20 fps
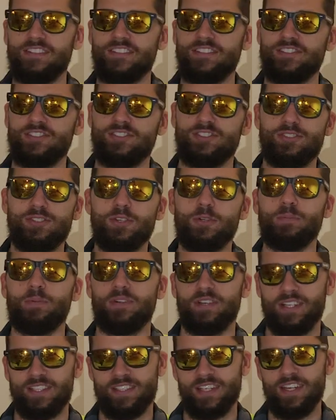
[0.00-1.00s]
super
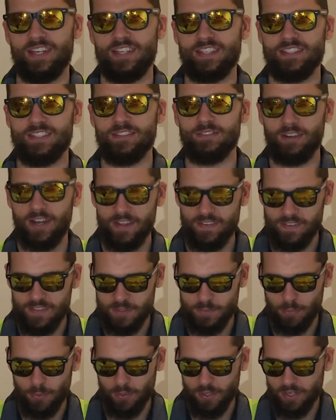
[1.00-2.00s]
excited to ride this
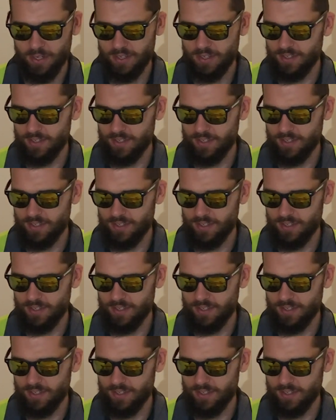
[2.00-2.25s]
board.